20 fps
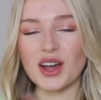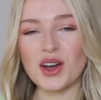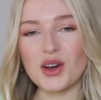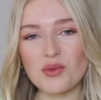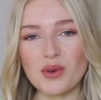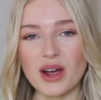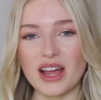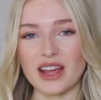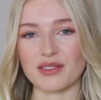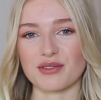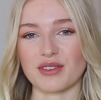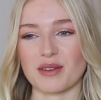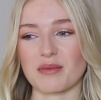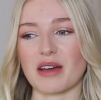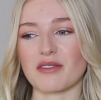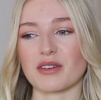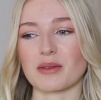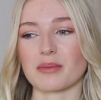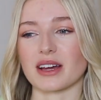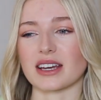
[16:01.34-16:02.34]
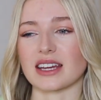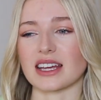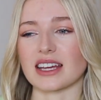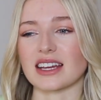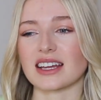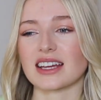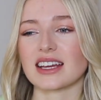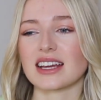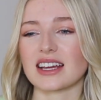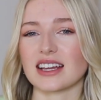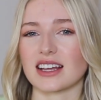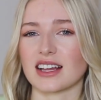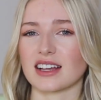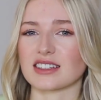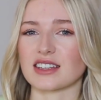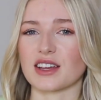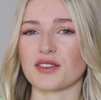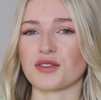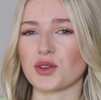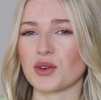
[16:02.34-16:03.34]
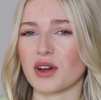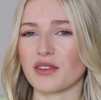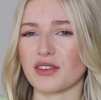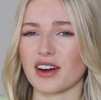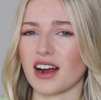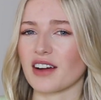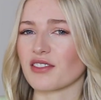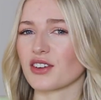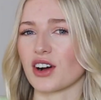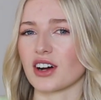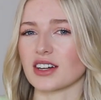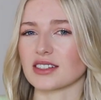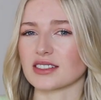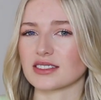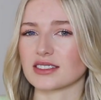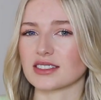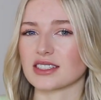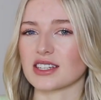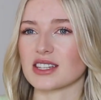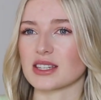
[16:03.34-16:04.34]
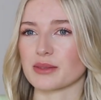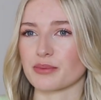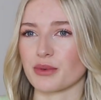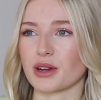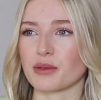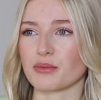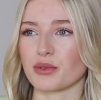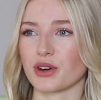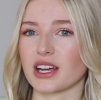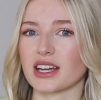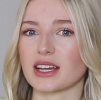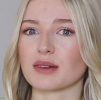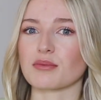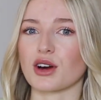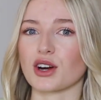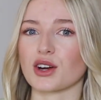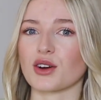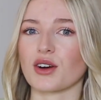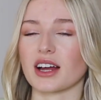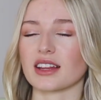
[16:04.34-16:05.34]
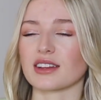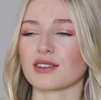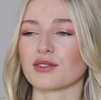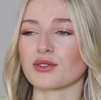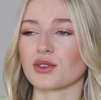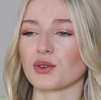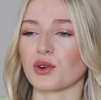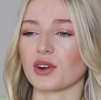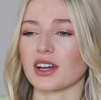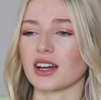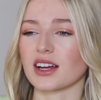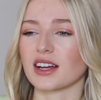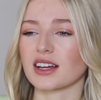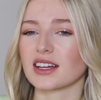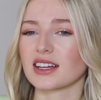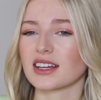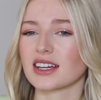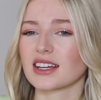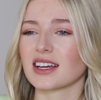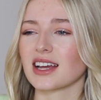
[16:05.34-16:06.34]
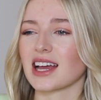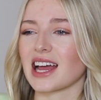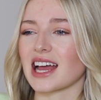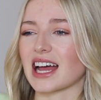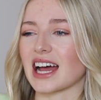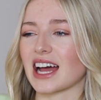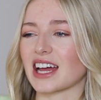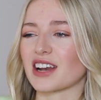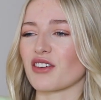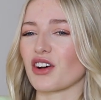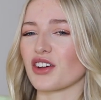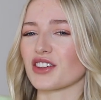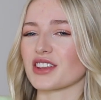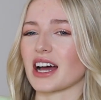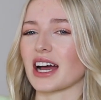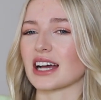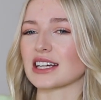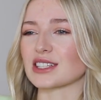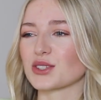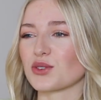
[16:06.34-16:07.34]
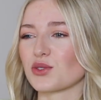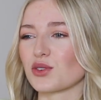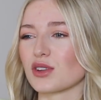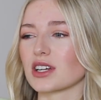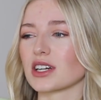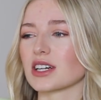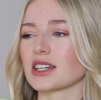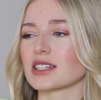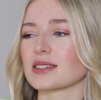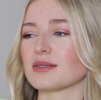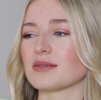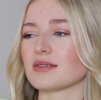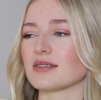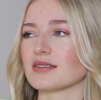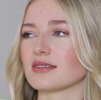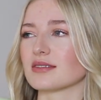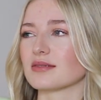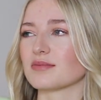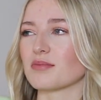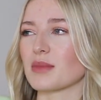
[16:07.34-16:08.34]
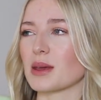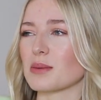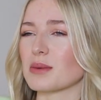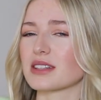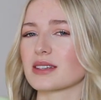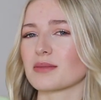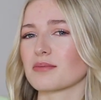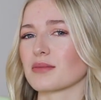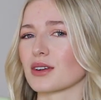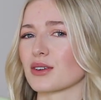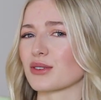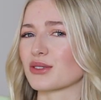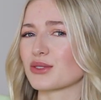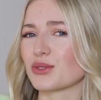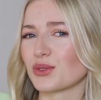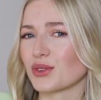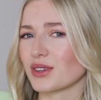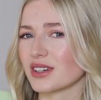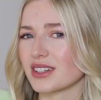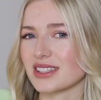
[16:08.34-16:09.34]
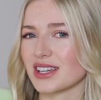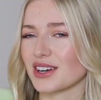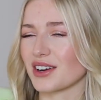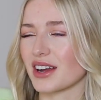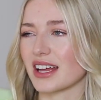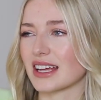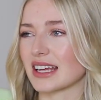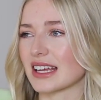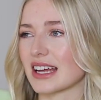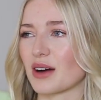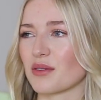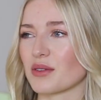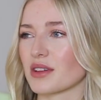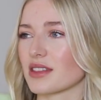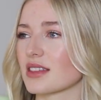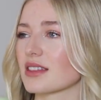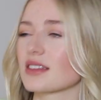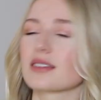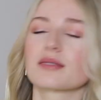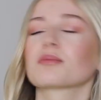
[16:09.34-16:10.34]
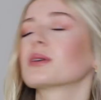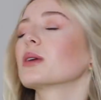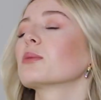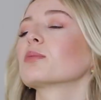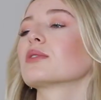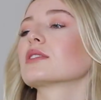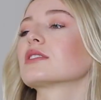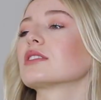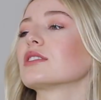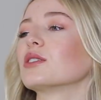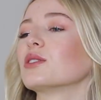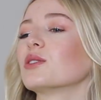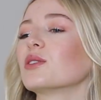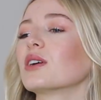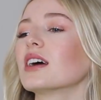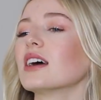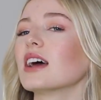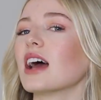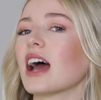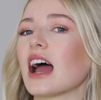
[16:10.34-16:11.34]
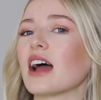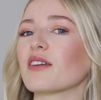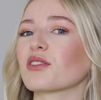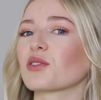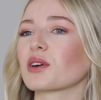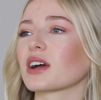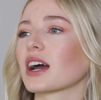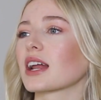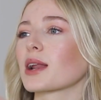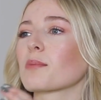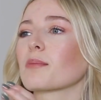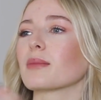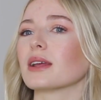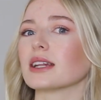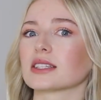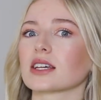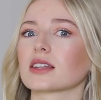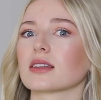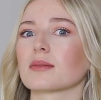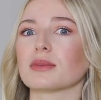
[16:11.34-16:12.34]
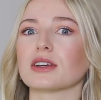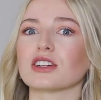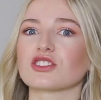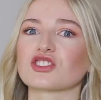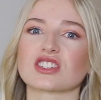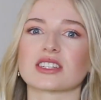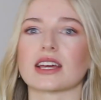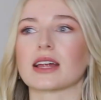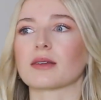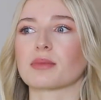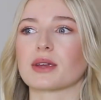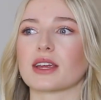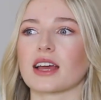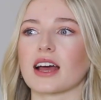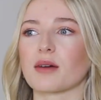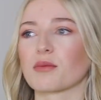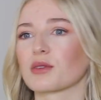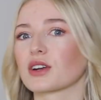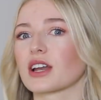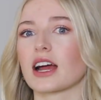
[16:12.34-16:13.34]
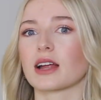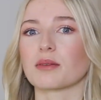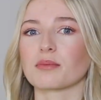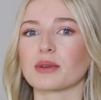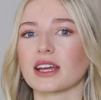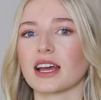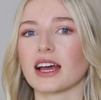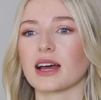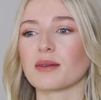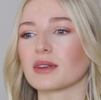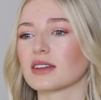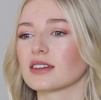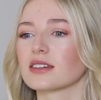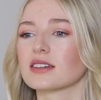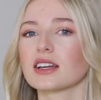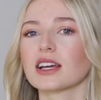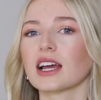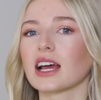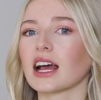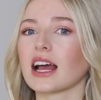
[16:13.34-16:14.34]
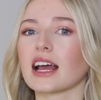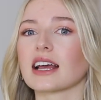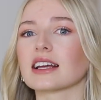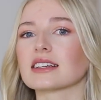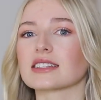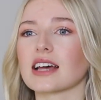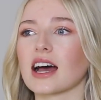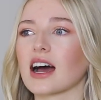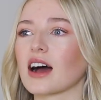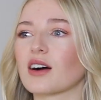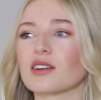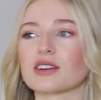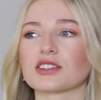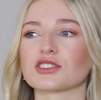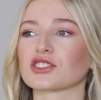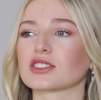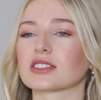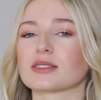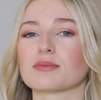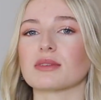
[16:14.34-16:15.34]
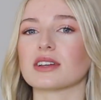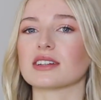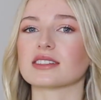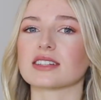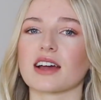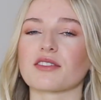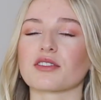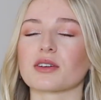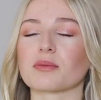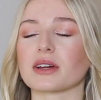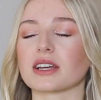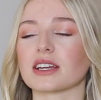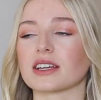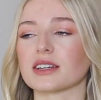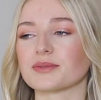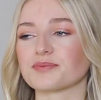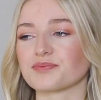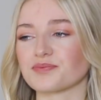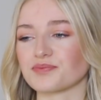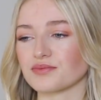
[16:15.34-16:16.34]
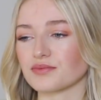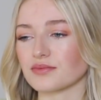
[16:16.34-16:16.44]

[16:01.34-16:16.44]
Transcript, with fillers: away from everybody. Because if you ever have gone to spring break in Marco Island, Florida, kind of all the high schoolers and maybe some middle schoolers that are hanging out with people too, everyone kind of meets on the beach at 10 p.m. or 9 p.m. and hangs out and just meets everybody